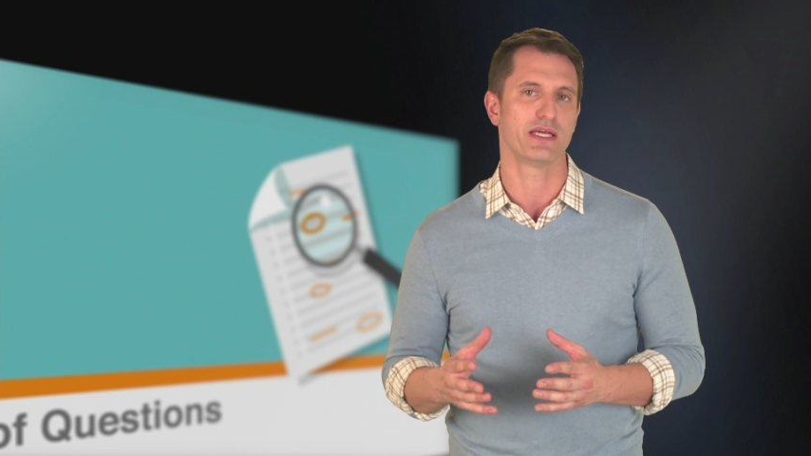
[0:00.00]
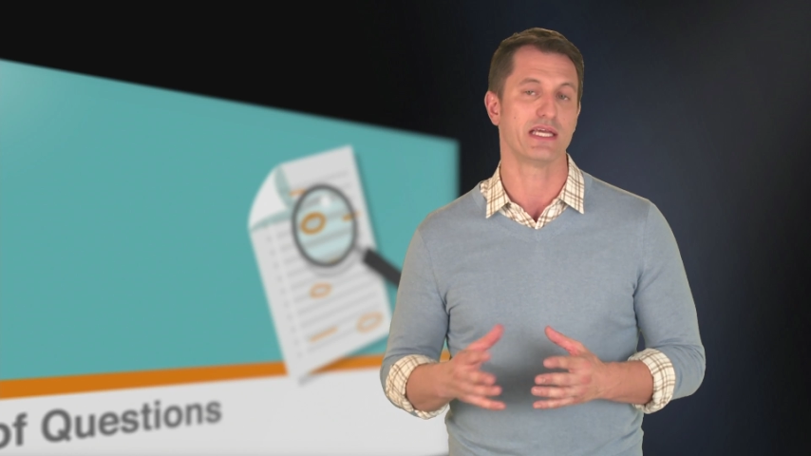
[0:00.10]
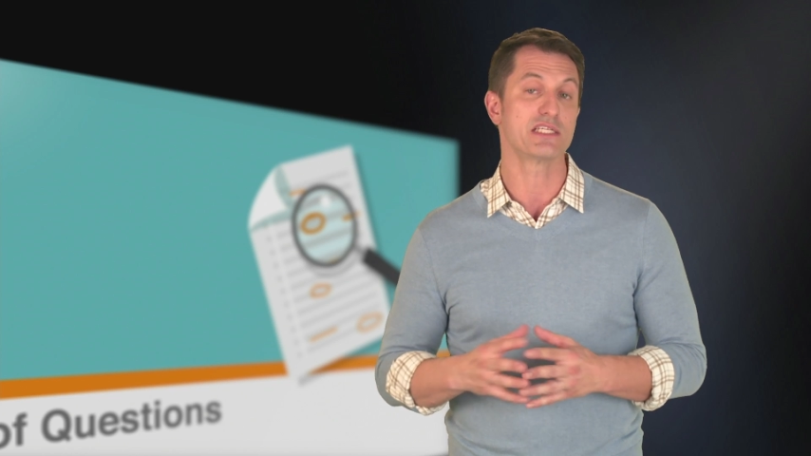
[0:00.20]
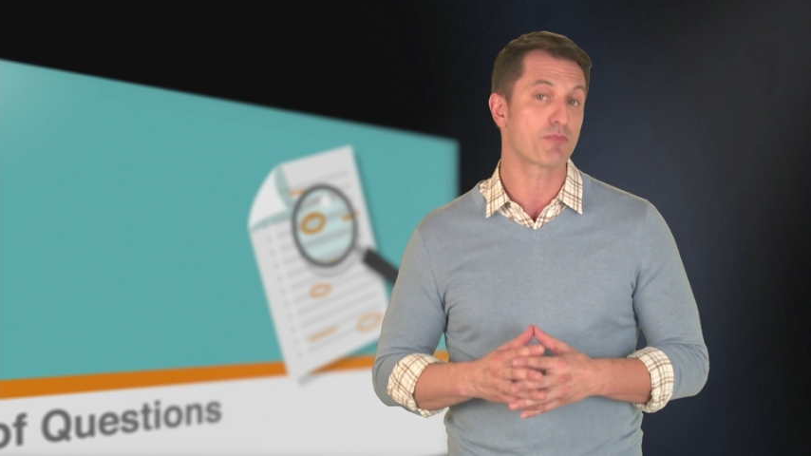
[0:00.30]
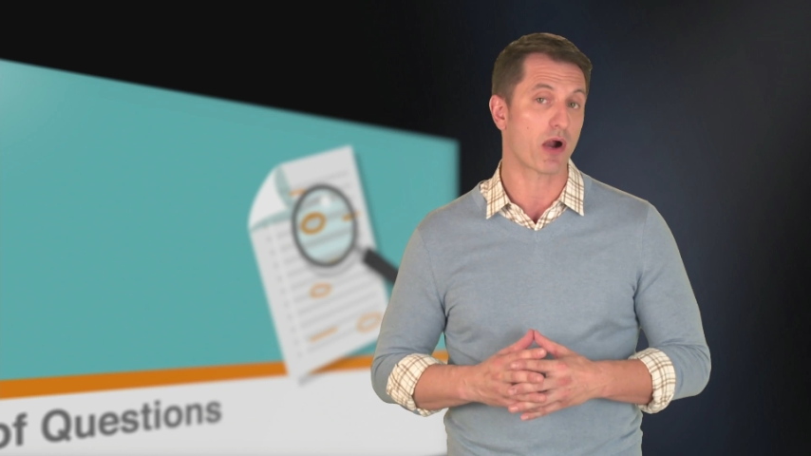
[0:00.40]

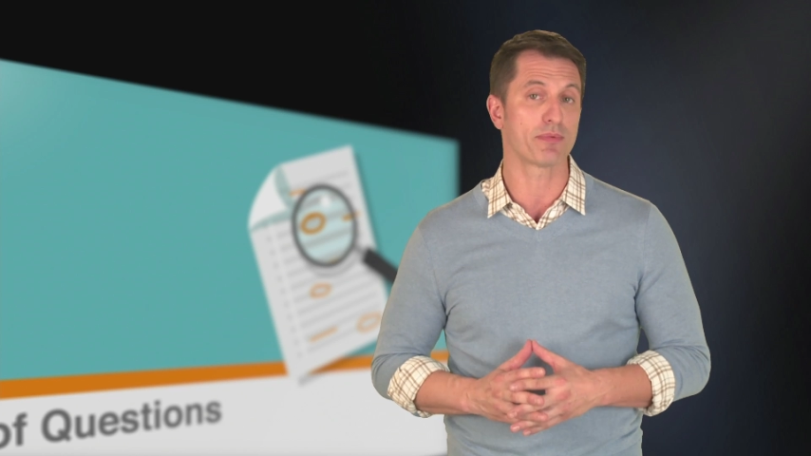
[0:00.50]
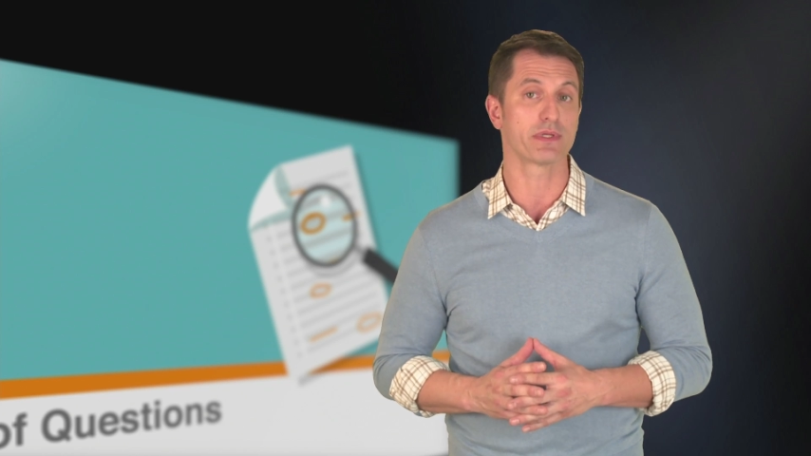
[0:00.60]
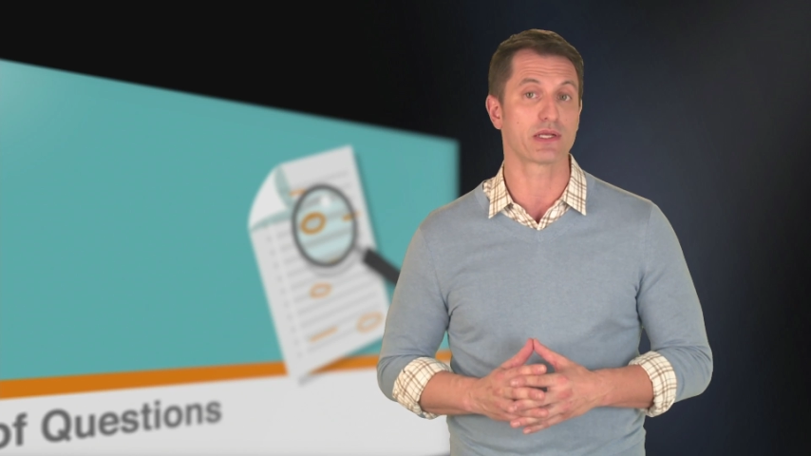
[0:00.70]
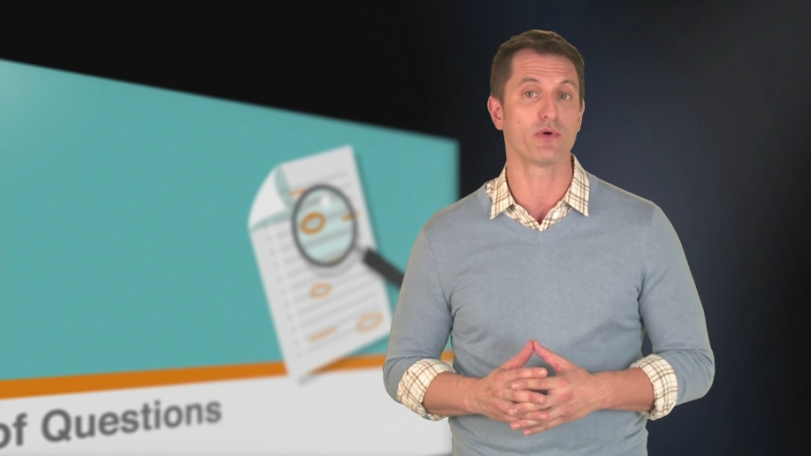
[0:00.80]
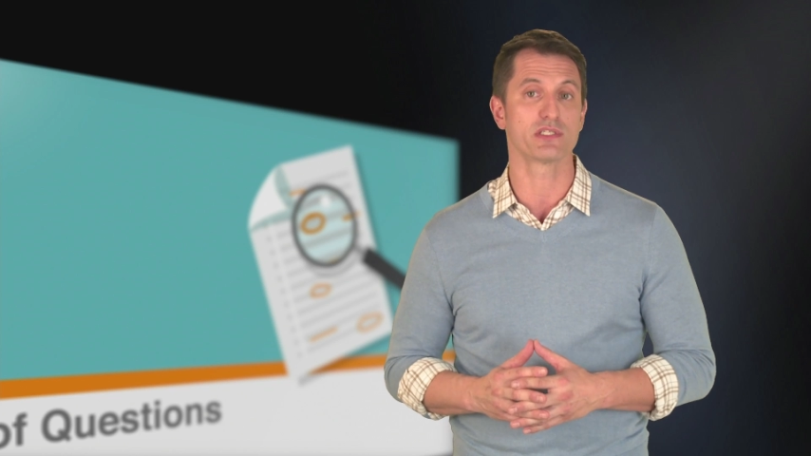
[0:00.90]
is
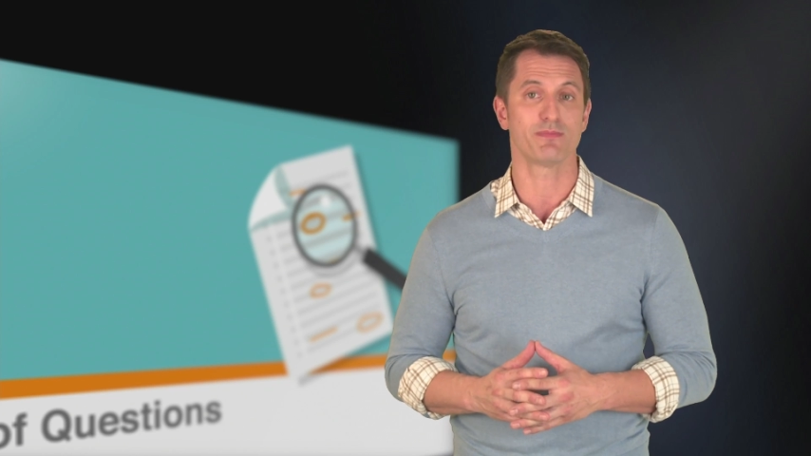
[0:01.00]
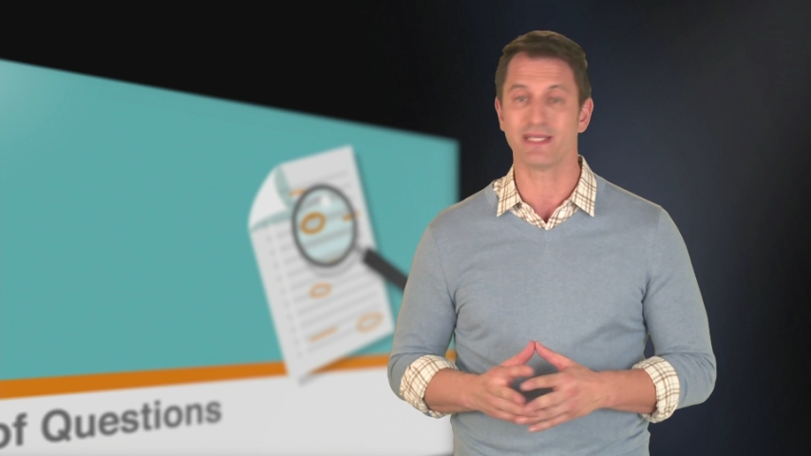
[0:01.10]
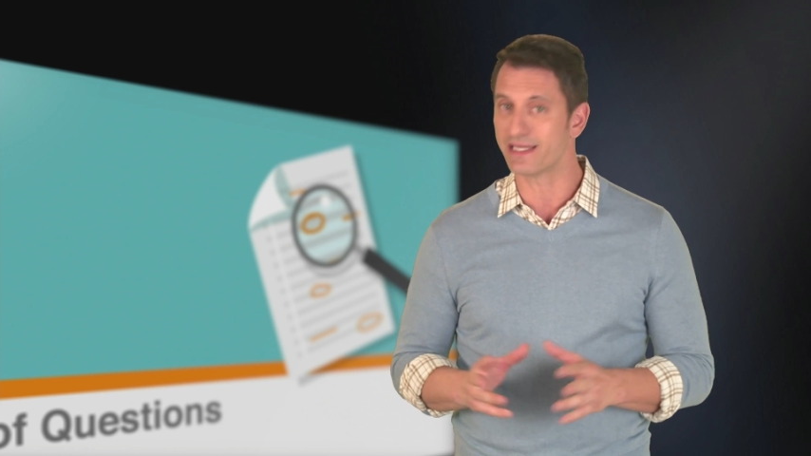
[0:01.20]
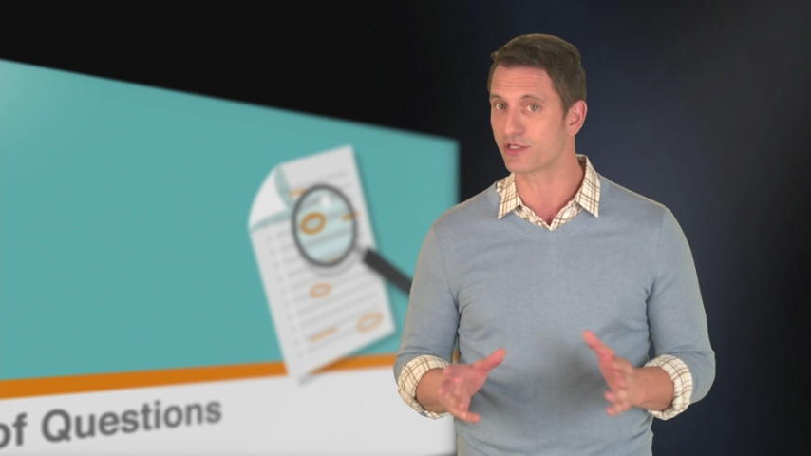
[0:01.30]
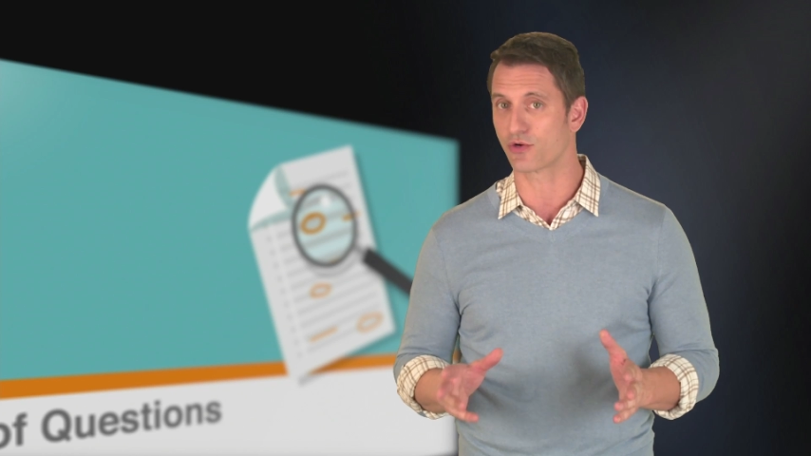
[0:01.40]
probably going to
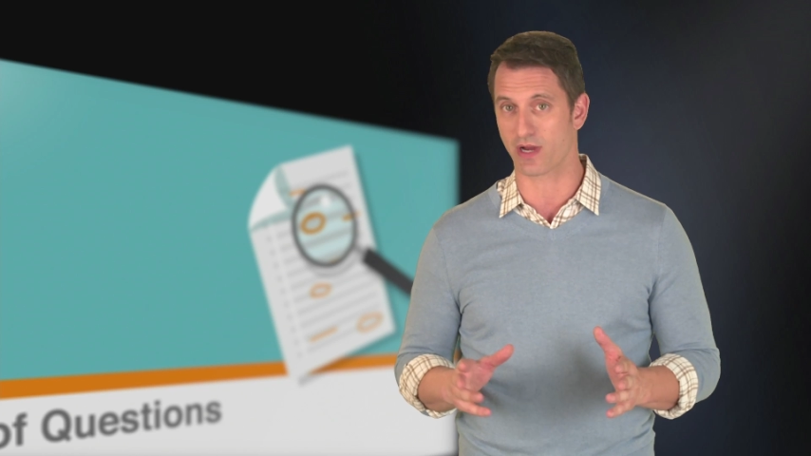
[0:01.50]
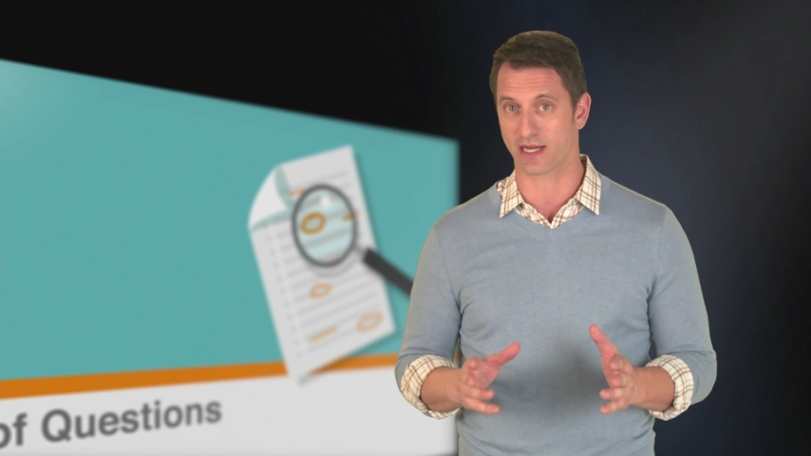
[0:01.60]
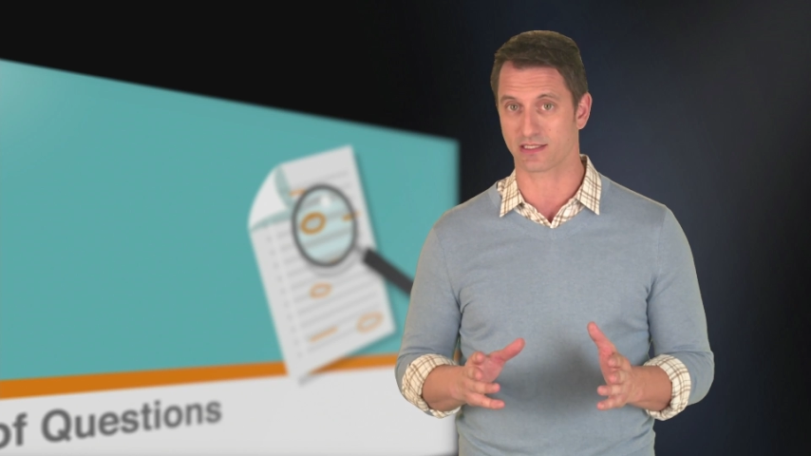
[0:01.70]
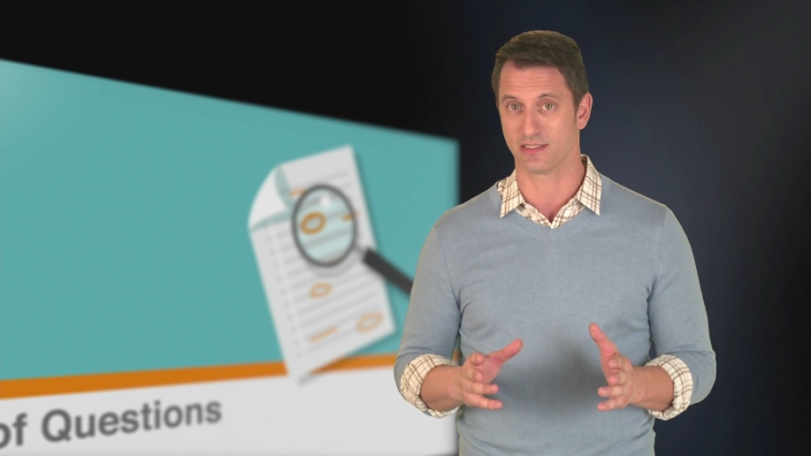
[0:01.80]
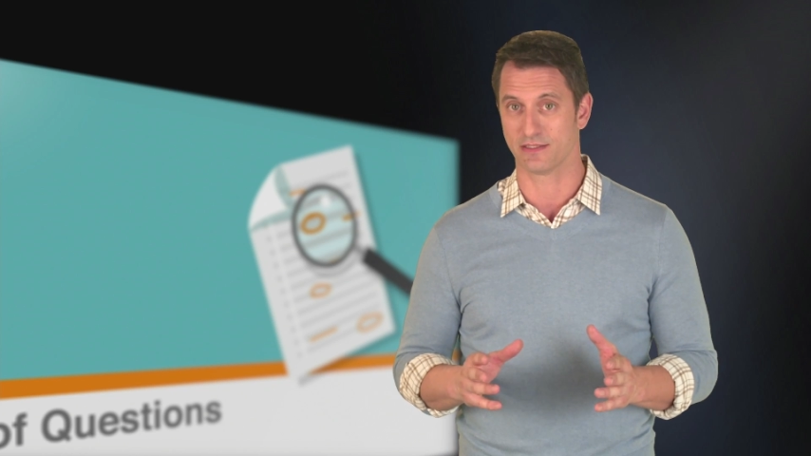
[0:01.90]
be incorrect.